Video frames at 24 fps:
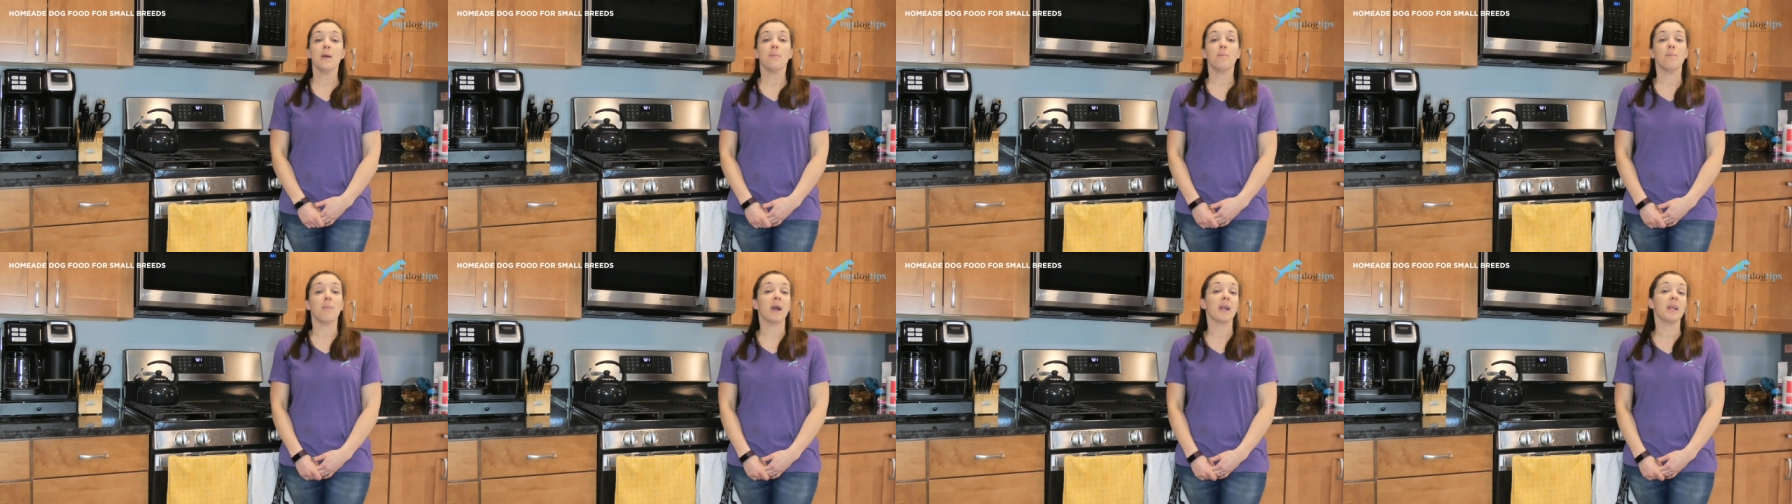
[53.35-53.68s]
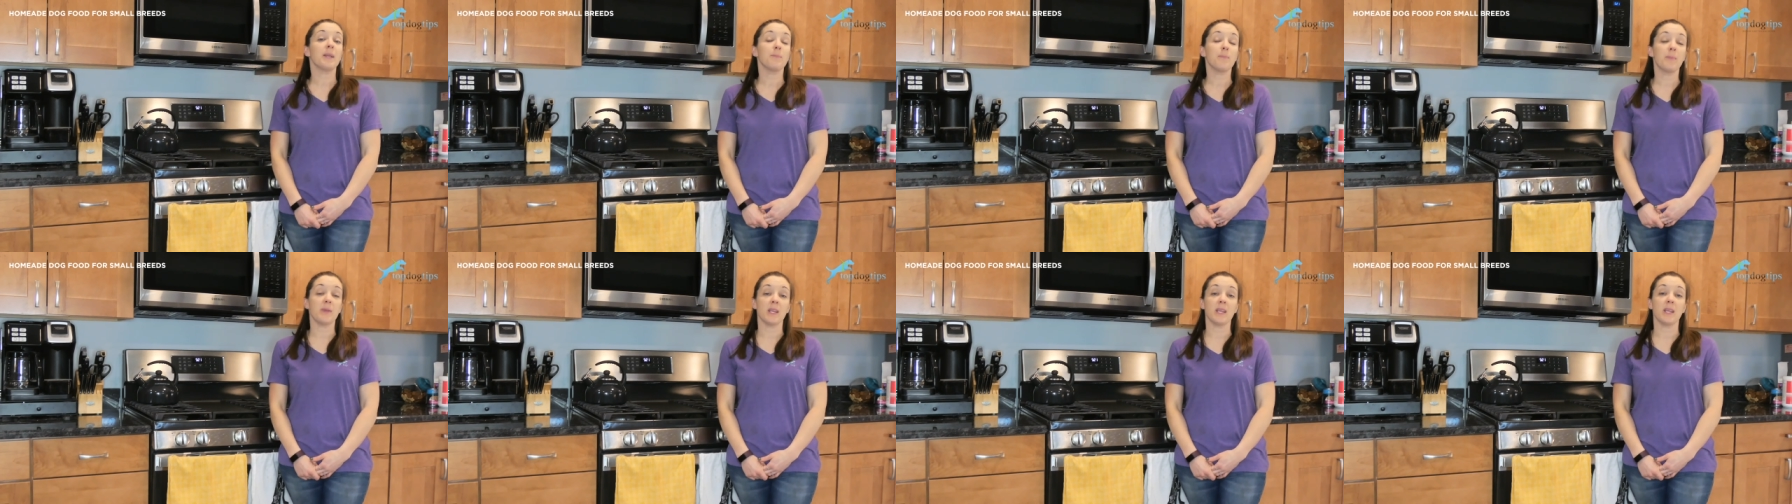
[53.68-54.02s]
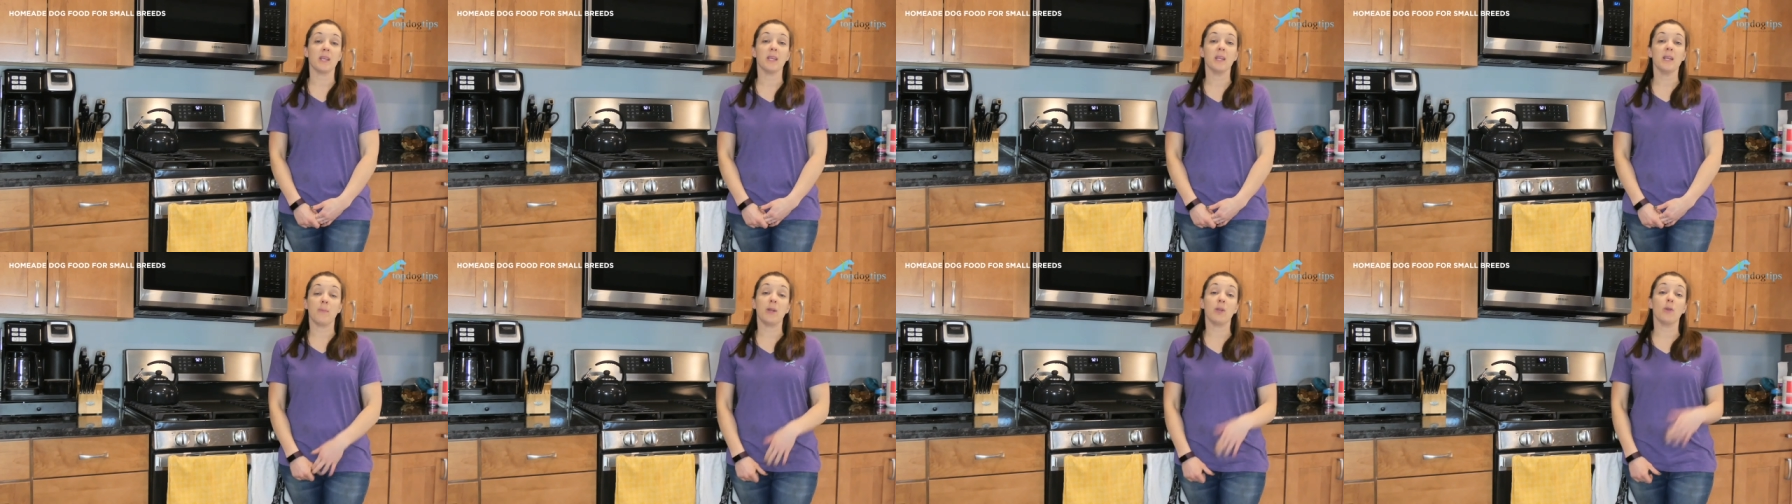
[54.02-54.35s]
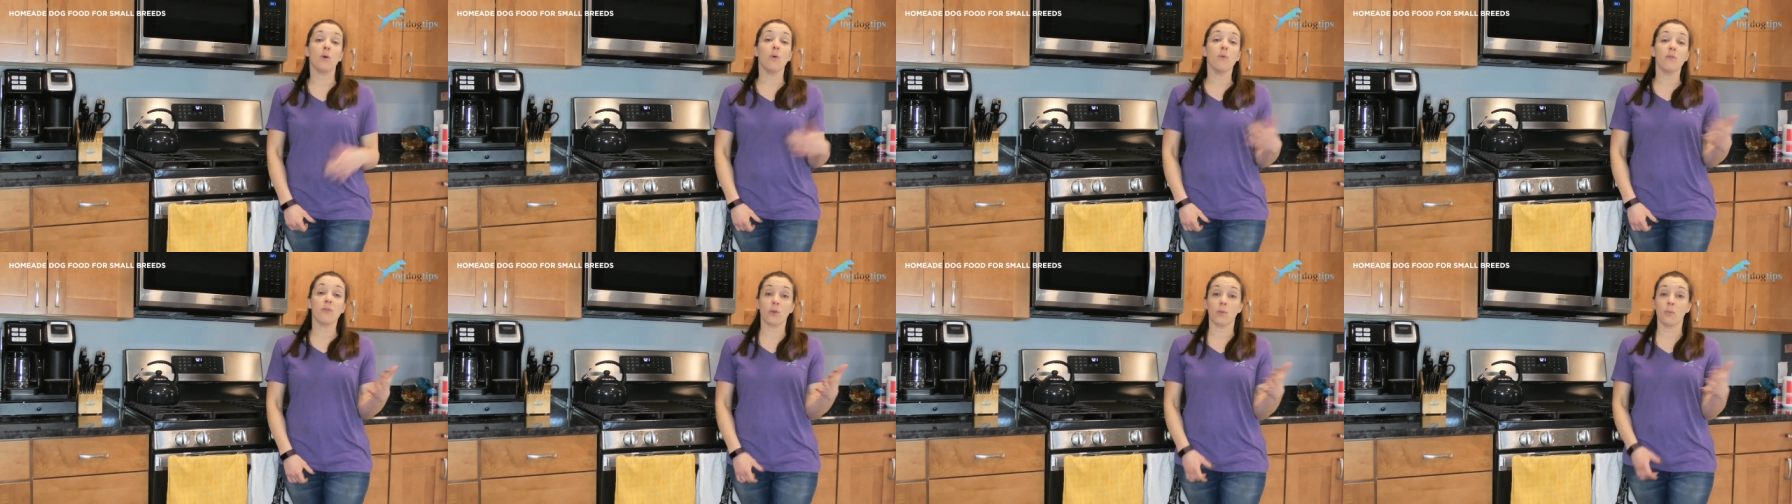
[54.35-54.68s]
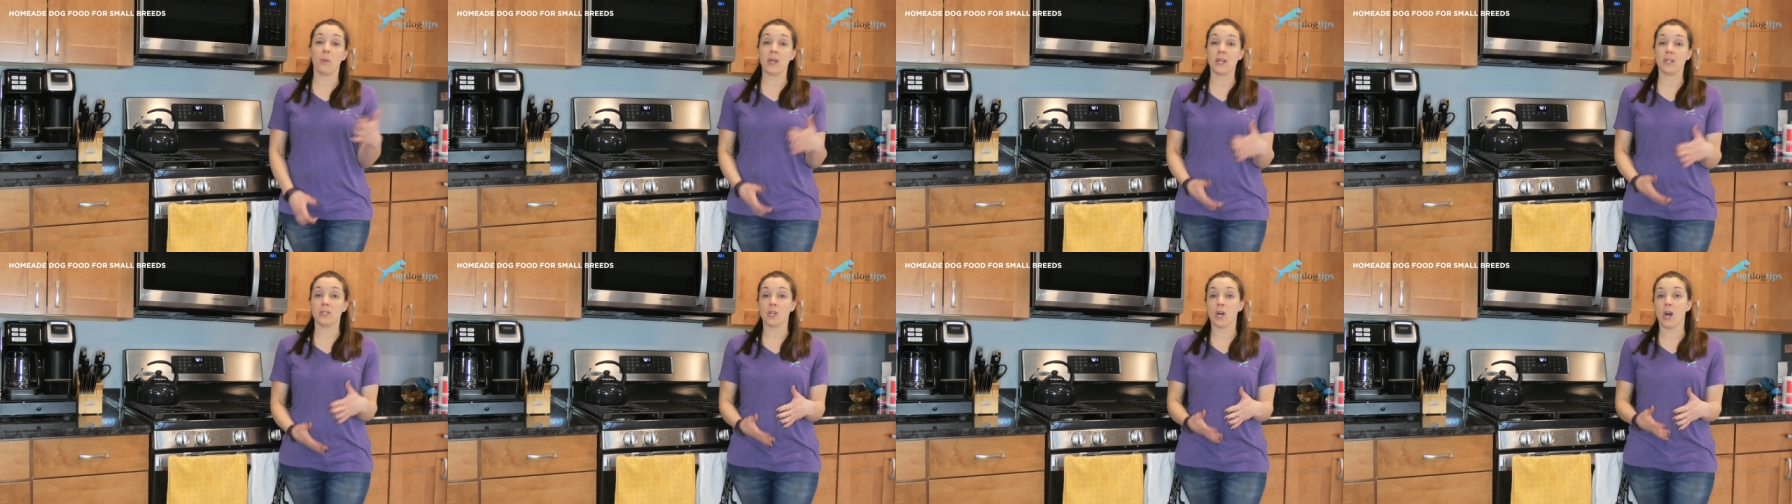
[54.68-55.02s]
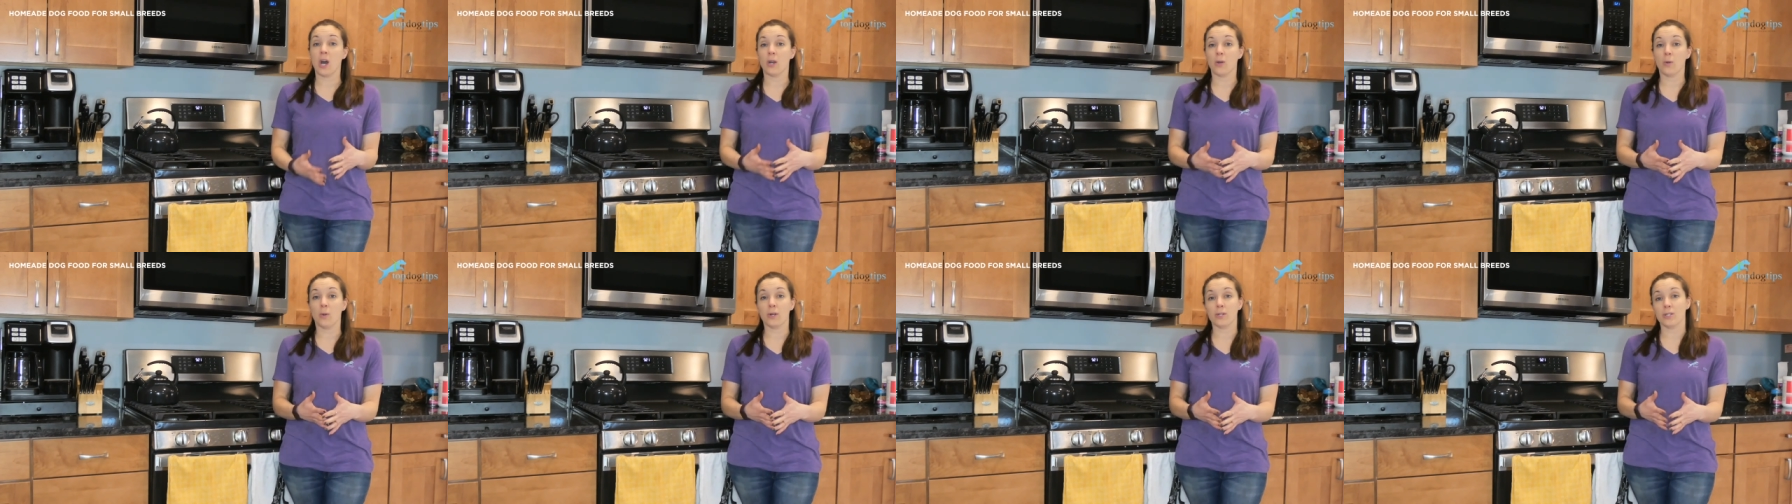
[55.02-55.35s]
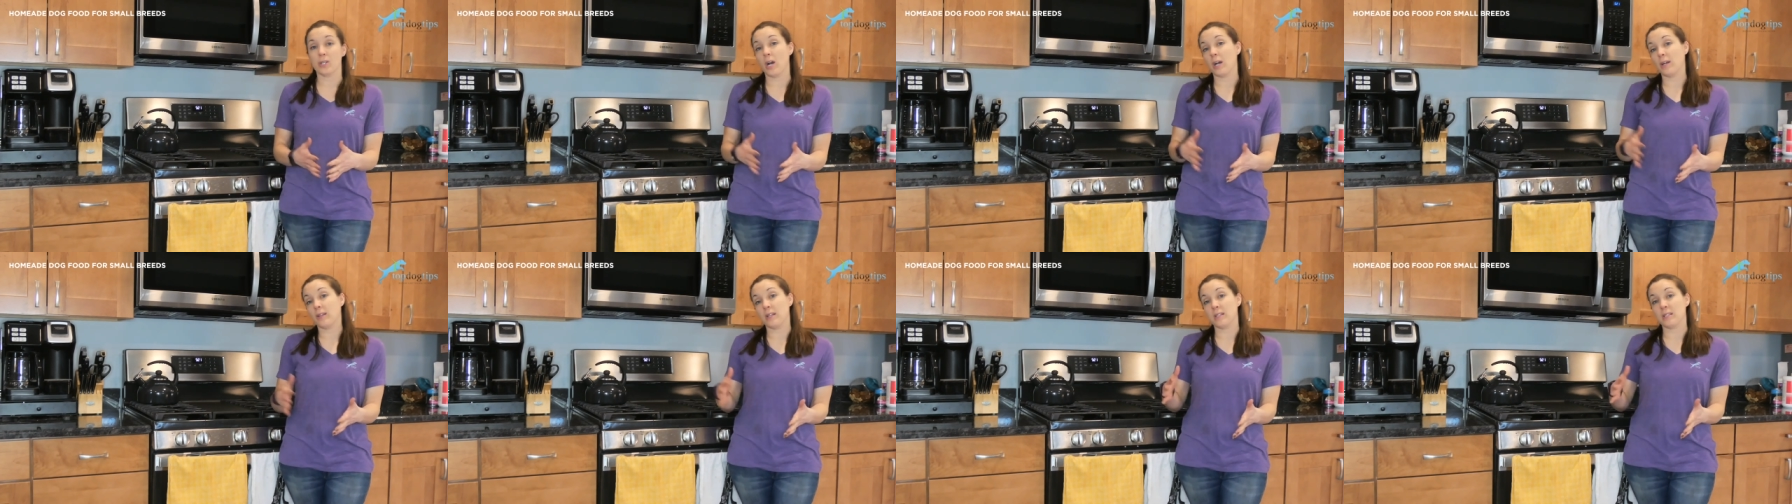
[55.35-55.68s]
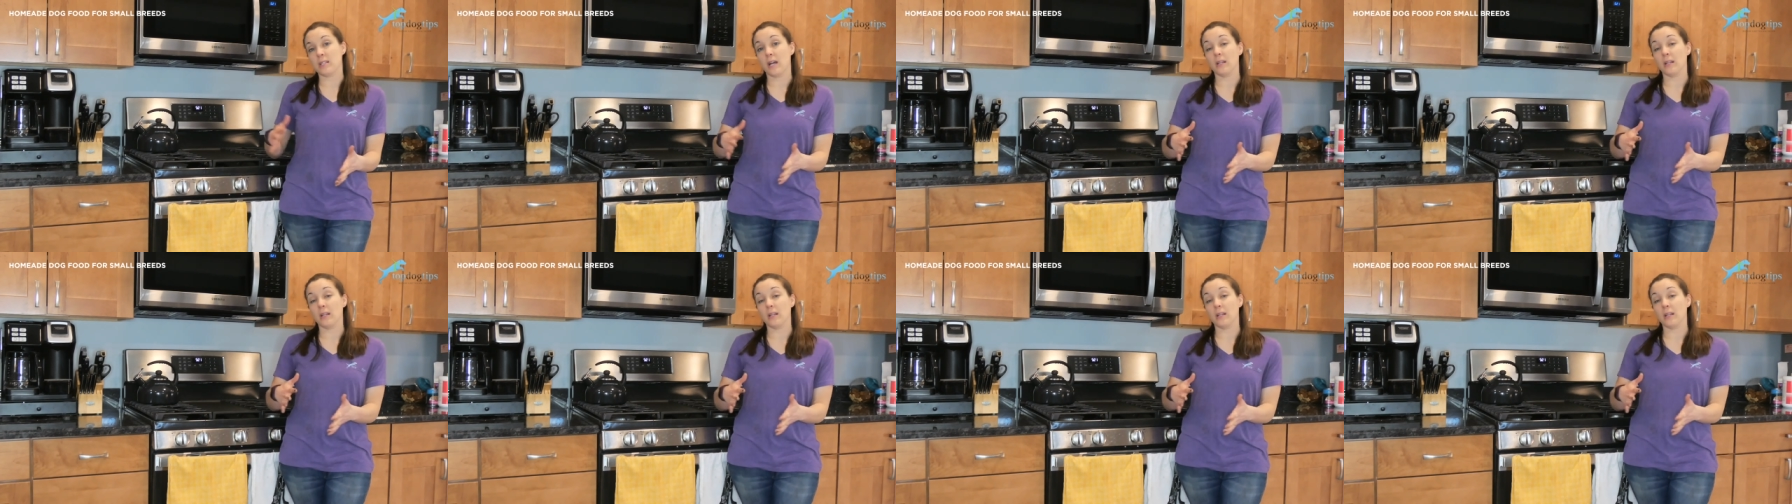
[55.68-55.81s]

might be an overweight dog or a dog that's